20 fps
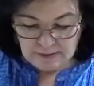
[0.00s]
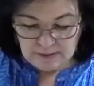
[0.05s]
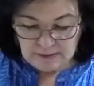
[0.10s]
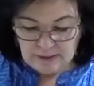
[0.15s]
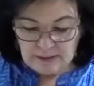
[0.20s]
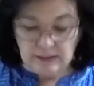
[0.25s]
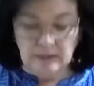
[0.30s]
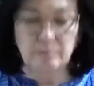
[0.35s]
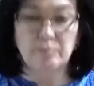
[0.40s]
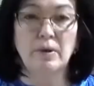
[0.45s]

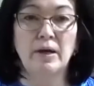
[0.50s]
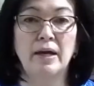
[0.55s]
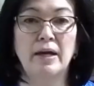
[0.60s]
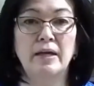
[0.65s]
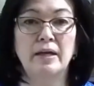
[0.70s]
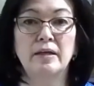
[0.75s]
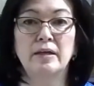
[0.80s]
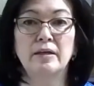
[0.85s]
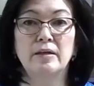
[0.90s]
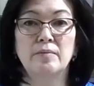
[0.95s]
in
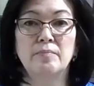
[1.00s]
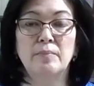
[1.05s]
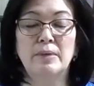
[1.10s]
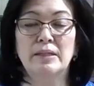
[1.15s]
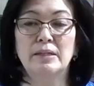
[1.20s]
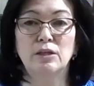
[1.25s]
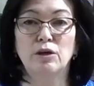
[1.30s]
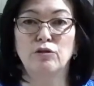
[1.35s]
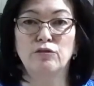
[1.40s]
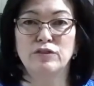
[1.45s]
my
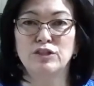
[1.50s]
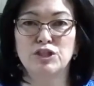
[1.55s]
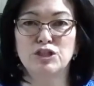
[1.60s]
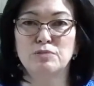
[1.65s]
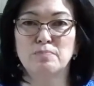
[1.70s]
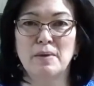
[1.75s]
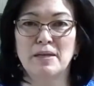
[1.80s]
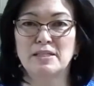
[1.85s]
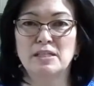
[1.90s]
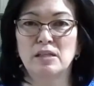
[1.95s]
meatloaf. It
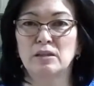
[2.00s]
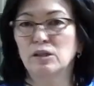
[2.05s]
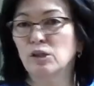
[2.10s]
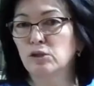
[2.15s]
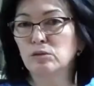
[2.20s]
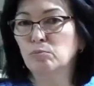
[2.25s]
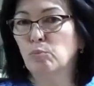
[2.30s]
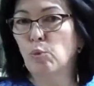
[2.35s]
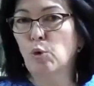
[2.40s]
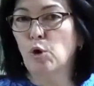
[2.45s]
just makes it
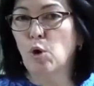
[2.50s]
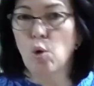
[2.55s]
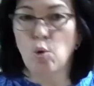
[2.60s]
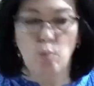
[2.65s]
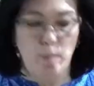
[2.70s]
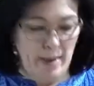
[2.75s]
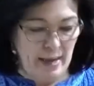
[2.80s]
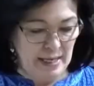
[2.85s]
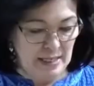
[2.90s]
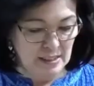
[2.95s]
look more
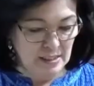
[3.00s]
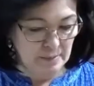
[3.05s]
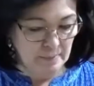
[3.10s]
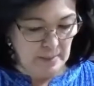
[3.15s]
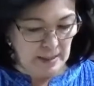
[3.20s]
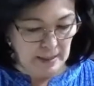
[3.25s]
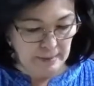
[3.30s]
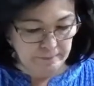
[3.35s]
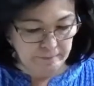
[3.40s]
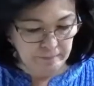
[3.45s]
homemade to
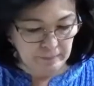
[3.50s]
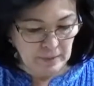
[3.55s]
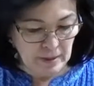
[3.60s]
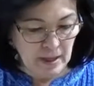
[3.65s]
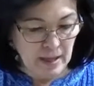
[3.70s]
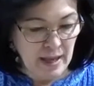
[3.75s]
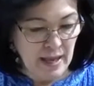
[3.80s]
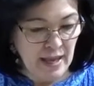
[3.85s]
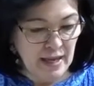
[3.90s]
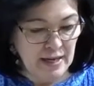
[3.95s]
me.
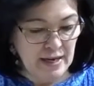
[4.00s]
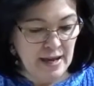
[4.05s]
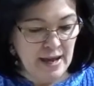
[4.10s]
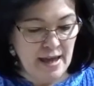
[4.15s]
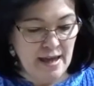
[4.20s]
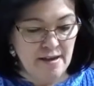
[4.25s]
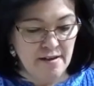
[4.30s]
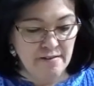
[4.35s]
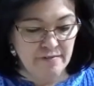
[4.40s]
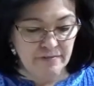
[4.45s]
And
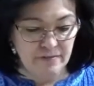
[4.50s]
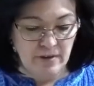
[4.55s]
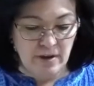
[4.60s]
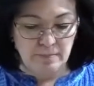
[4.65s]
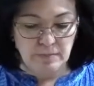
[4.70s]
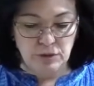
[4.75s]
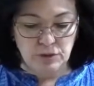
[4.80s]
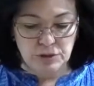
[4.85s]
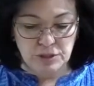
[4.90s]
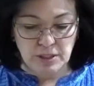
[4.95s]
I'm
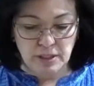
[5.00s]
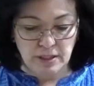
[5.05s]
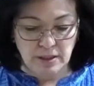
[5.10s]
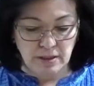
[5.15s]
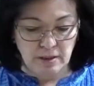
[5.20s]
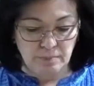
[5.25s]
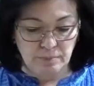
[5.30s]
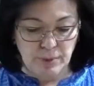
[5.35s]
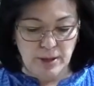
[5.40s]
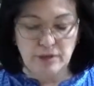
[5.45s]

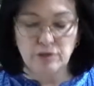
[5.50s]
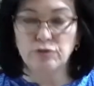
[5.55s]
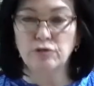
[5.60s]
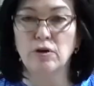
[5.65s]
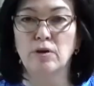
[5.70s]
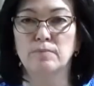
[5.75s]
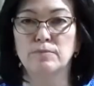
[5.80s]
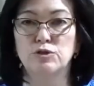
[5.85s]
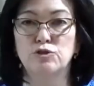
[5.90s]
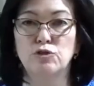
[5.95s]
using
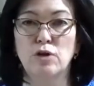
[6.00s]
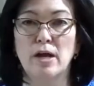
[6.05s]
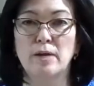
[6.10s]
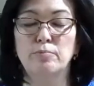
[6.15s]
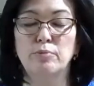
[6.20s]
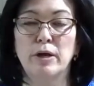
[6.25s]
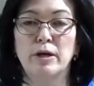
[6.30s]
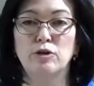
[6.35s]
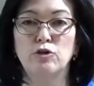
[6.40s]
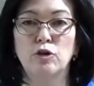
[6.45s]
breadcrumbs, dry
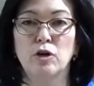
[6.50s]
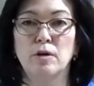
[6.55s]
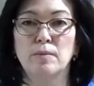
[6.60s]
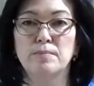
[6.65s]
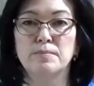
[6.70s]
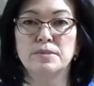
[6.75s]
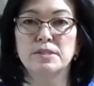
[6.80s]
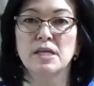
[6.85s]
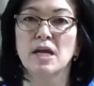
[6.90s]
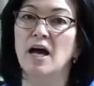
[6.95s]

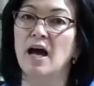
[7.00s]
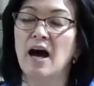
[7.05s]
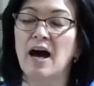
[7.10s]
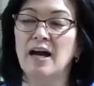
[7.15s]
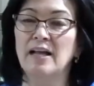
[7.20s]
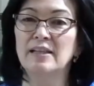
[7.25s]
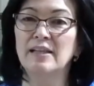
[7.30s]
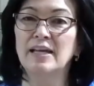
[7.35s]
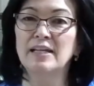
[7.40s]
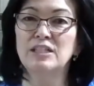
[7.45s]
breadcrumbs.
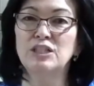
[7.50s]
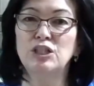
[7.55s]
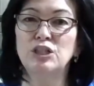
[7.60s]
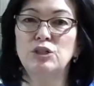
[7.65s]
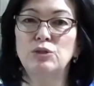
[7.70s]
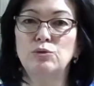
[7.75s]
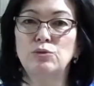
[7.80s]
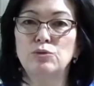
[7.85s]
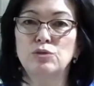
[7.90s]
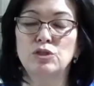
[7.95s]
I like to
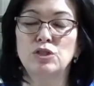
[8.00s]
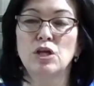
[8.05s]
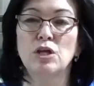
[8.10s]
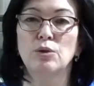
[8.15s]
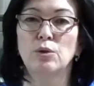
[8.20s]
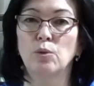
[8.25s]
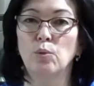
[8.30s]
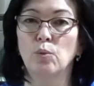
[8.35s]
use the